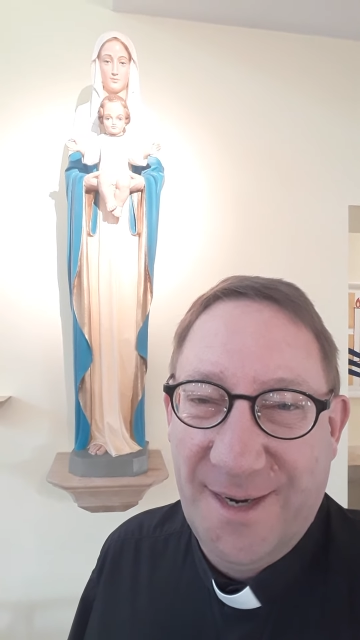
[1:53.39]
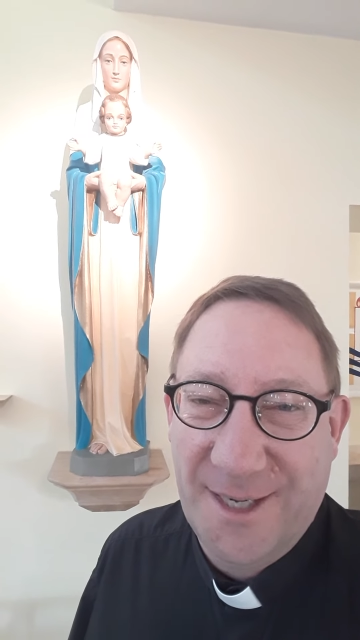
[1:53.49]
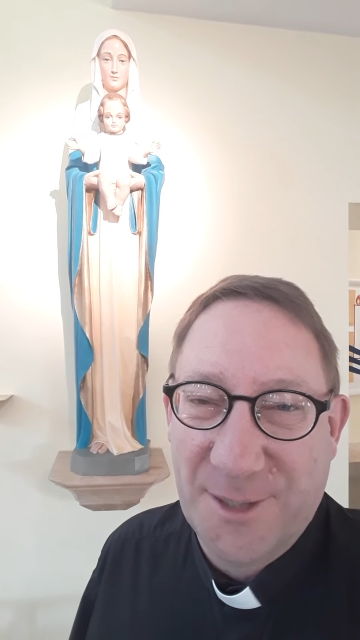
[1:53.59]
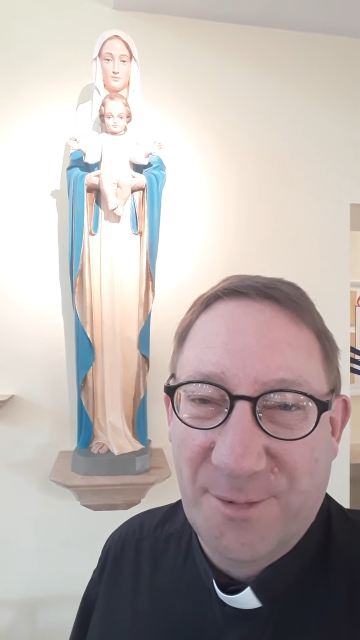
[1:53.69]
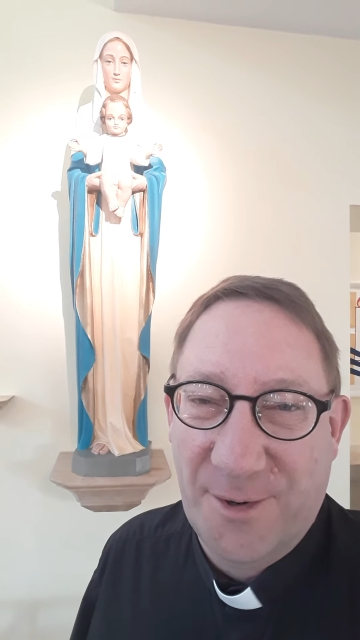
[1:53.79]

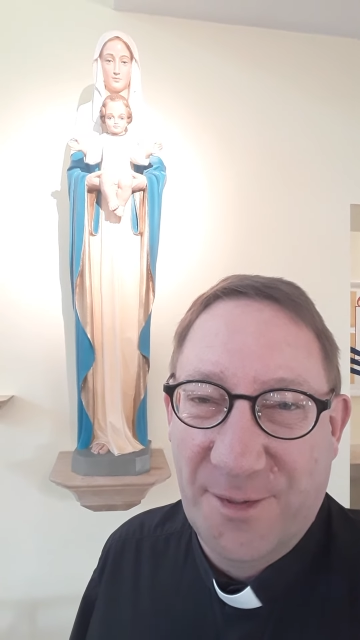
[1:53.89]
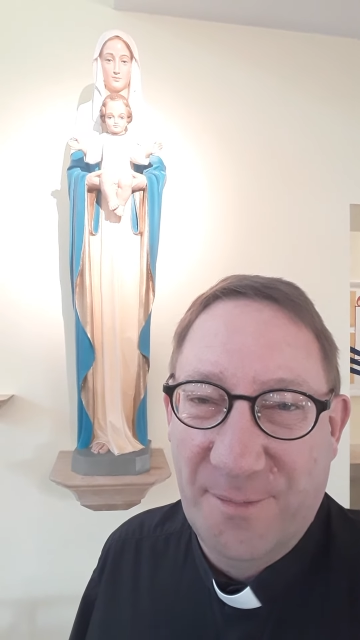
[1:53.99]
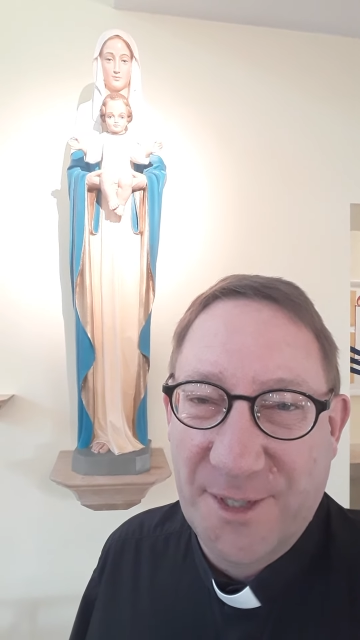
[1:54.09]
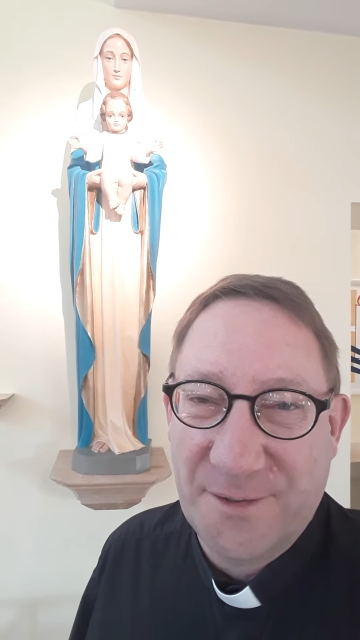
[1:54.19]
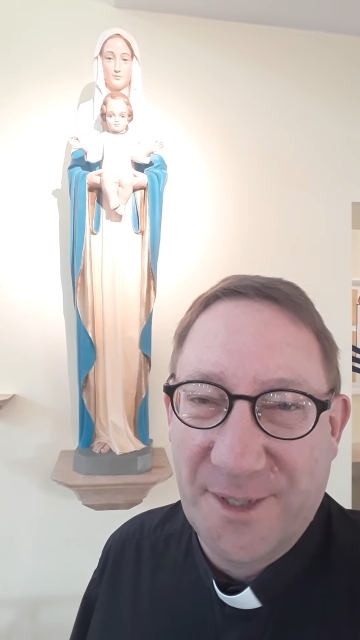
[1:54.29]
explore the
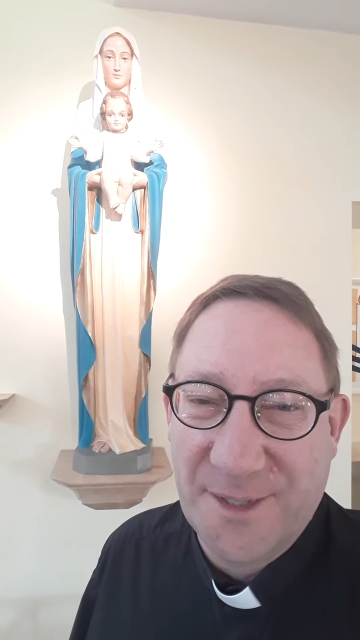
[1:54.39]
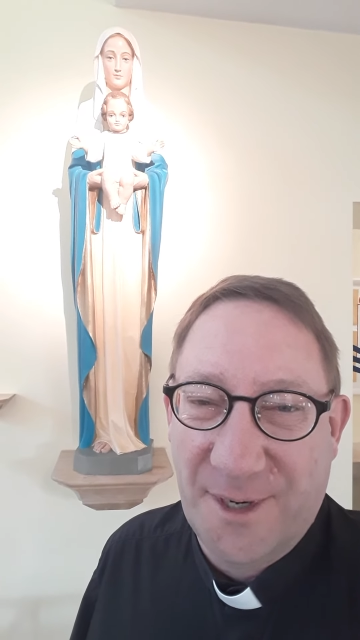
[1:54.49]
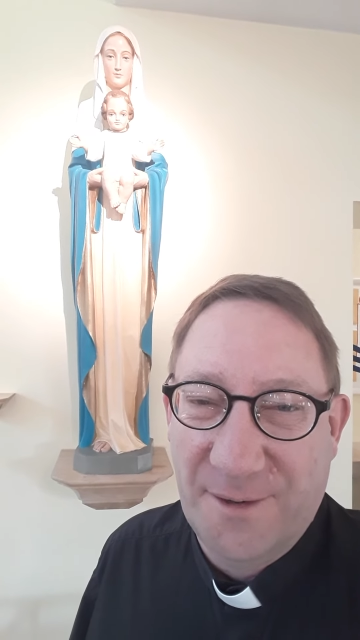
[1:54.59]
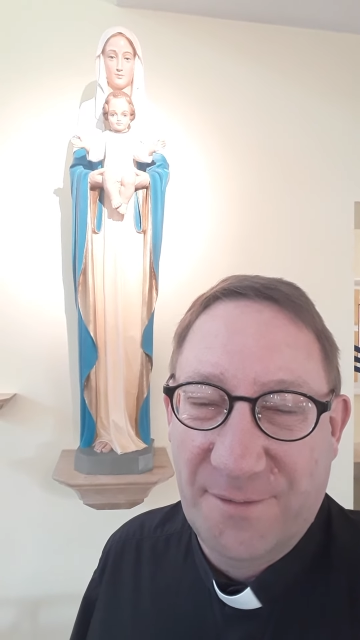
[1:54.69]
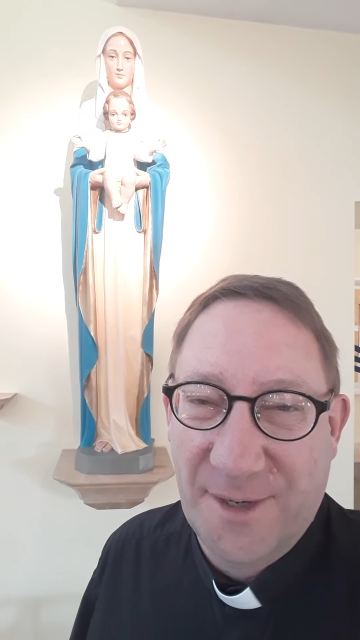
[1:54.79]
mysteries
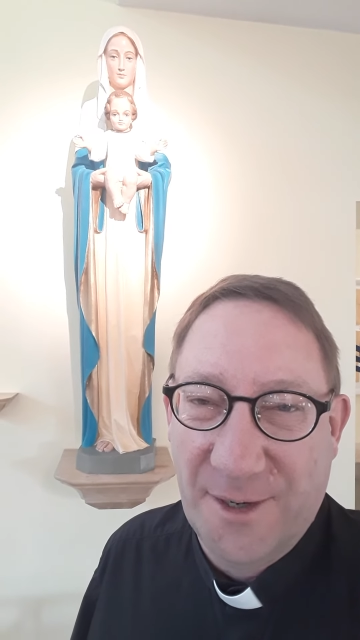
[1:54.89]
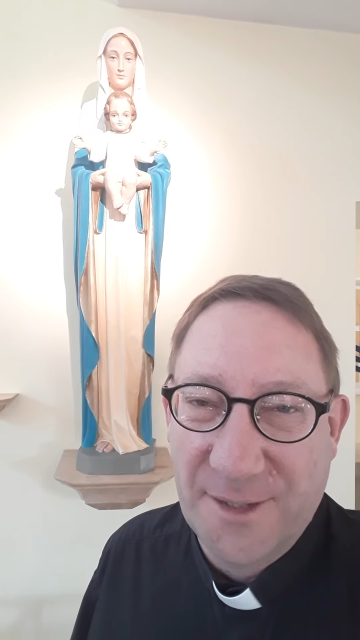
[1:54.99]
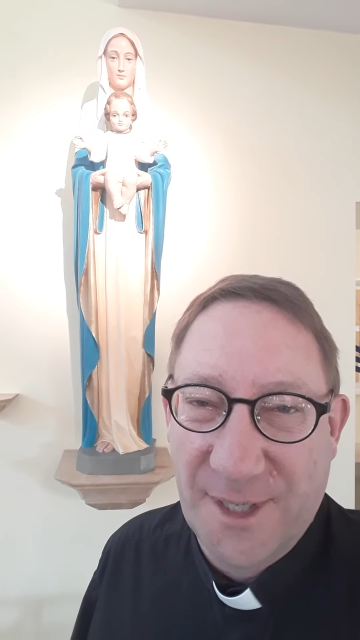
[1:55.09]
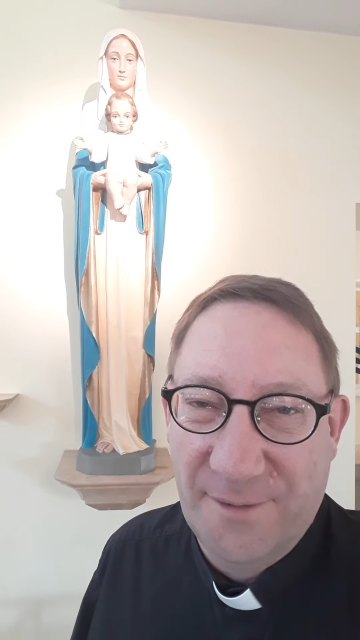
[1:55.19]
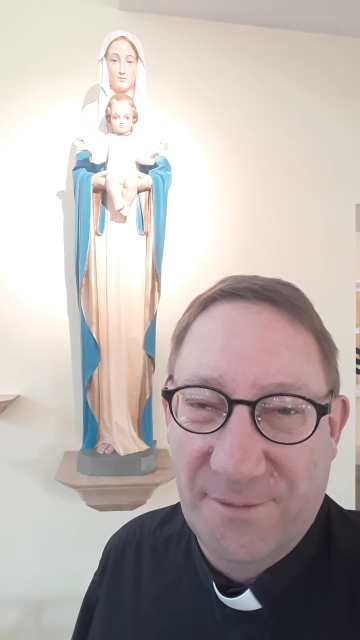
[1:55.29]
of
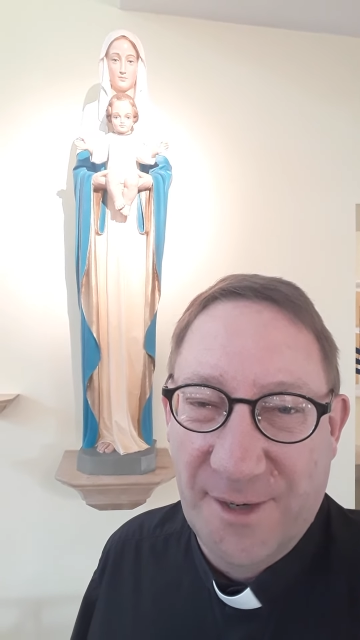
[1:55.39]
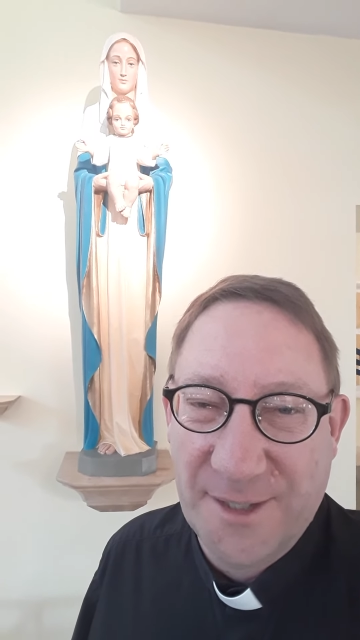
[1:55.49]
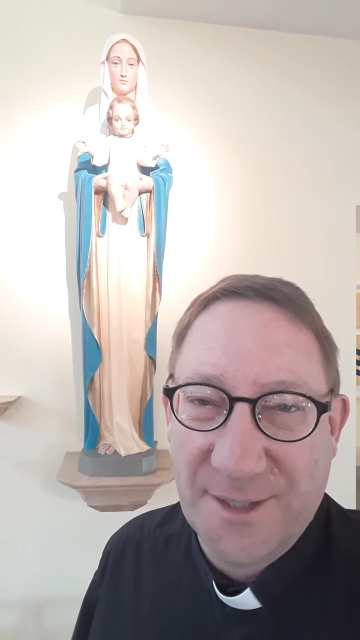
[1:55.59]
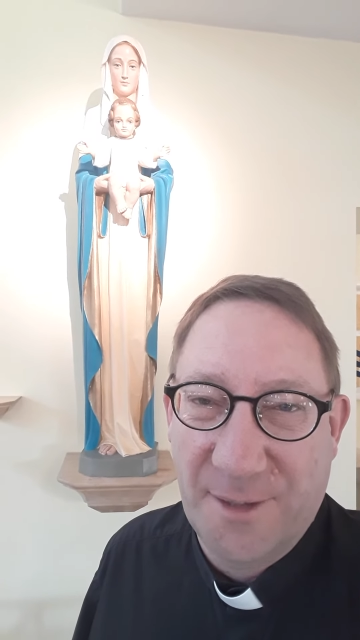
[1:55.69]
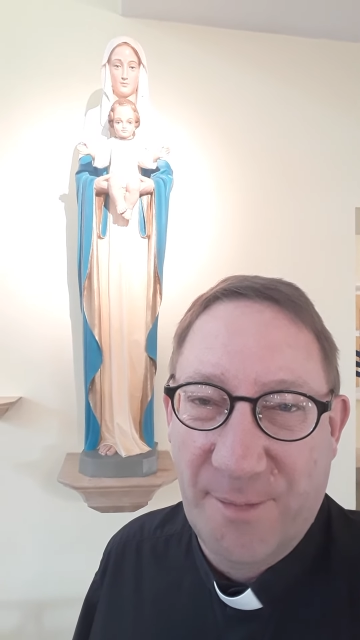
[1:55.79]
God's love for
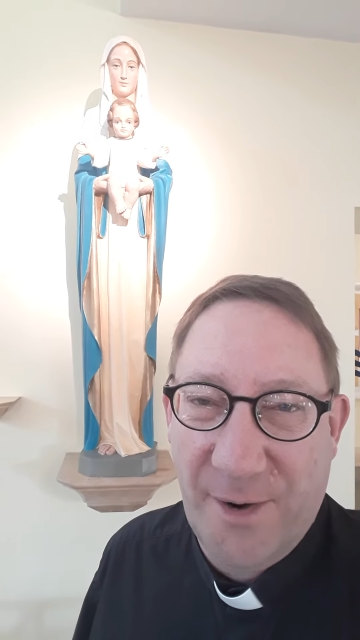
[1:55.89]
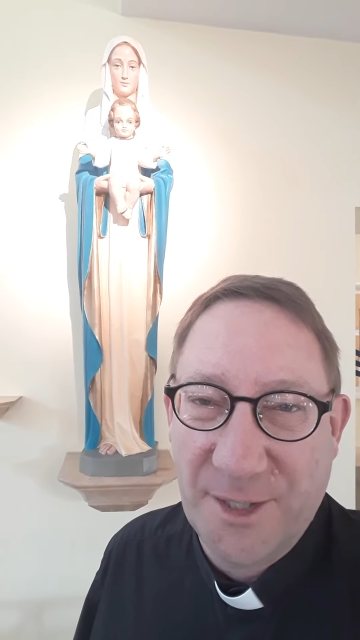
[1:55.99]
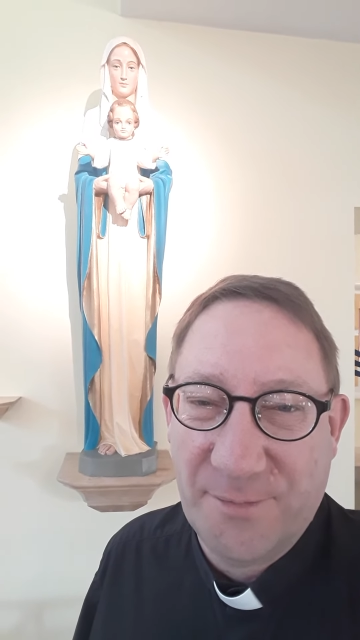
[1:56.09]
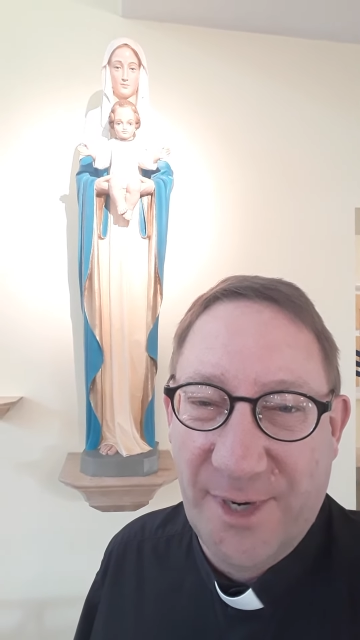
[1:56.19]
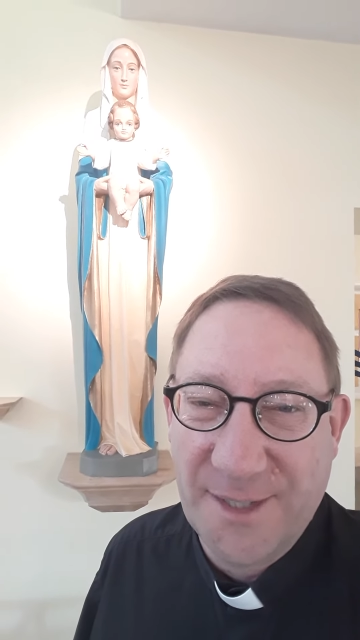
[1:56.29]
us and
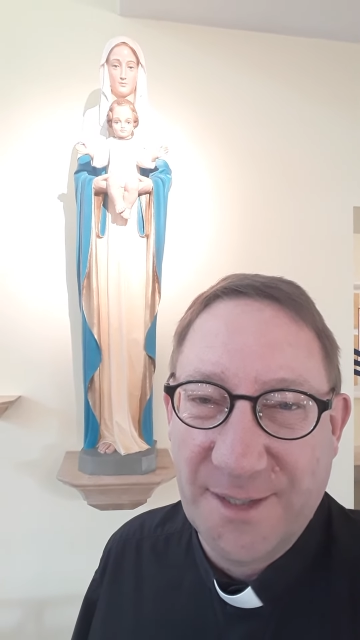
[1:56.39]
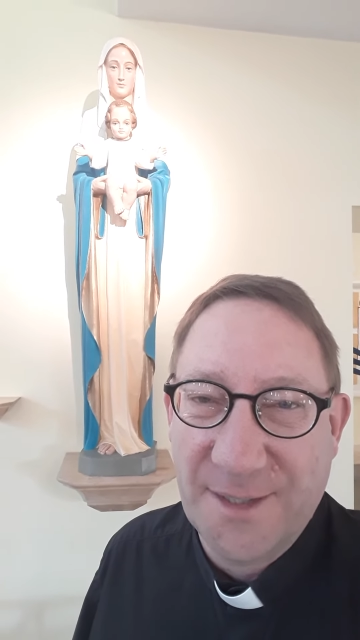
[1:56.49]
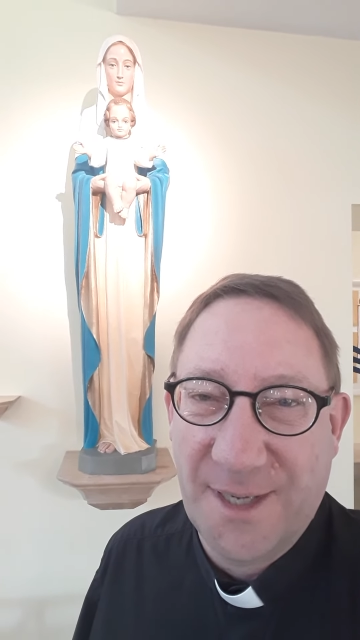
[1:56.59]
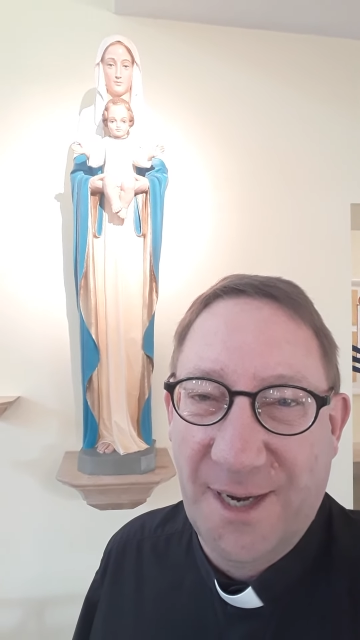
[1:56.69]
Mary's presence